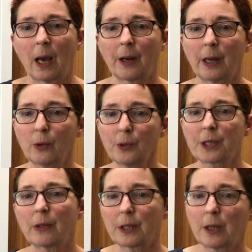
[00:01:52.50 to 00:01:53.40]
And I
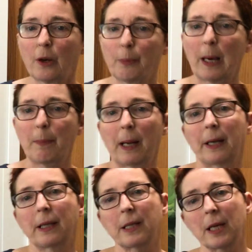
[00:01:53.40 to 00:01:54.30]
also start by
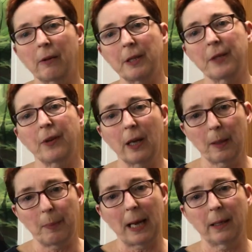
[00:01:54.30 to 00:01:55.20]
planning a series of
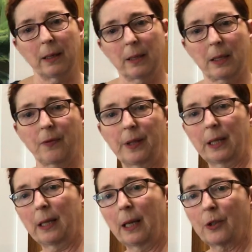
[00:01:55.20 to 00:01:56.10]
colour palettes for
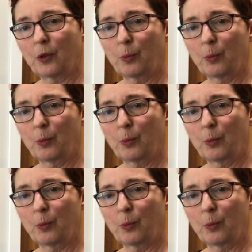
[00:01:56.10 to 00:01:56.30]
the collection,